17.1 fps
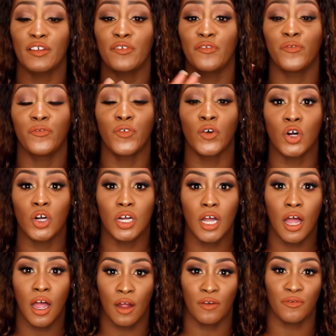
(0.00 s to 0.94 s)
full
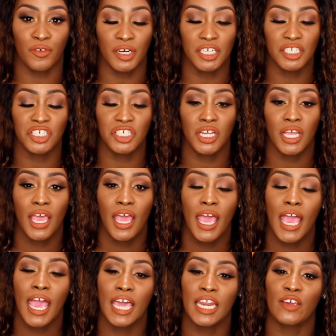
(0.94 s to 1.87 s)
coverage.
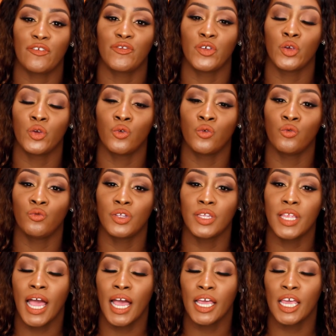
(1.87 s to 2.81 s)
And if you
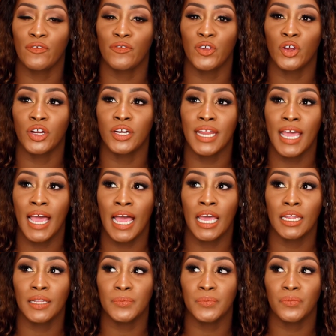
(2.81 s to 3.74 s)
not if you're
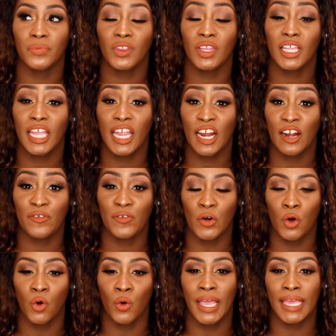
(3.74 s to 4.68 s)
not
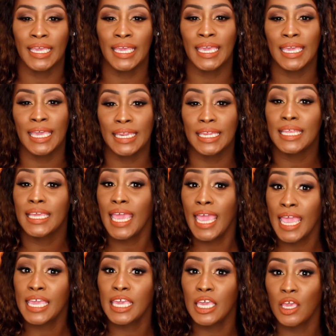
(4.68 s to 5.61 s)
careful, it can get
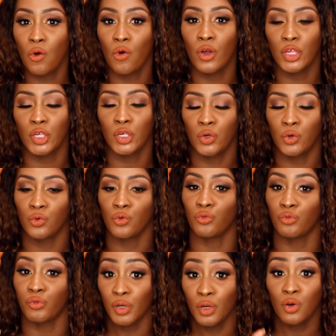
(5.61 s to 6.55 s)
cakey on you
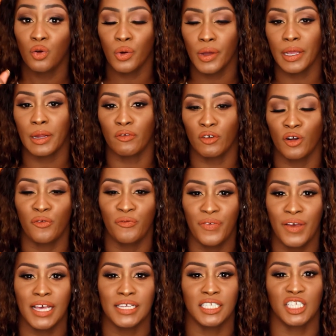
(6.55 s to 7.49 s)
real quick, real
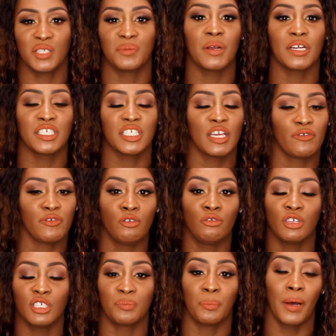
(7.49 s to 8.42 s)
fast, especially if
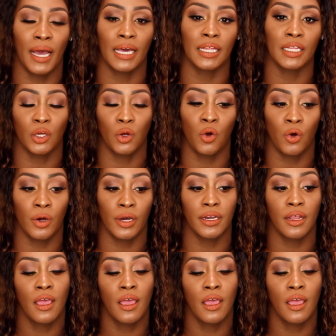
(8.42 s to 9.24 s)
you just pile it on.